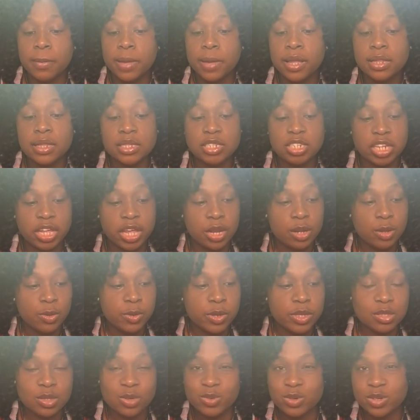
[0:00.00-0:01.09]
This channel
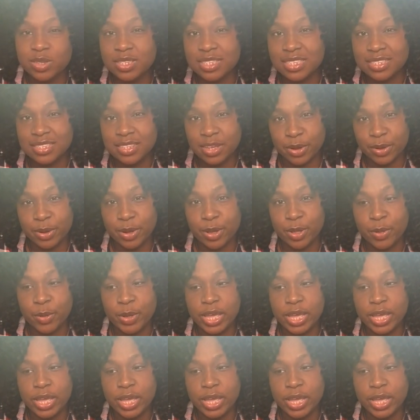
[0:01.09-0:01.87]
is the Real T Tarot,